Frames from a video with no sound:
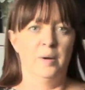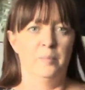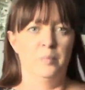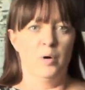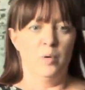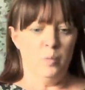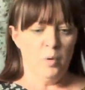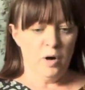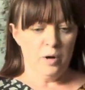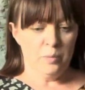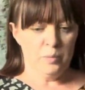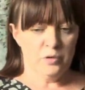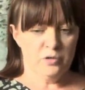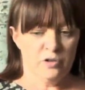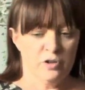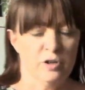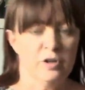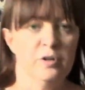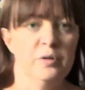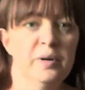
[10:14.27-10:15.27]
what I will
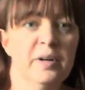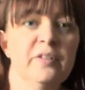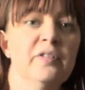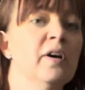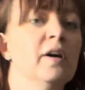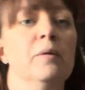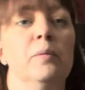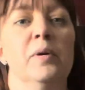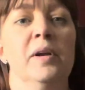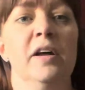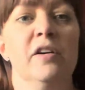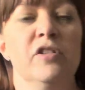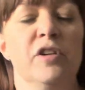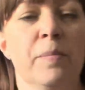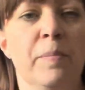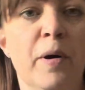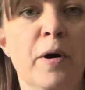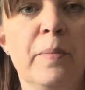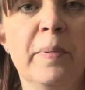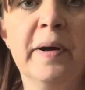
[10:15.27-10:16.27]
do is I will actually
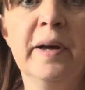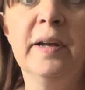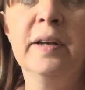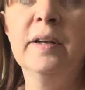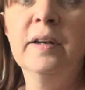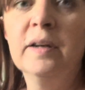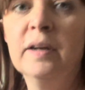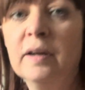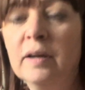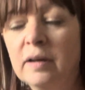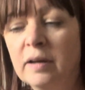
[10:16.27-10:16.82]
pop in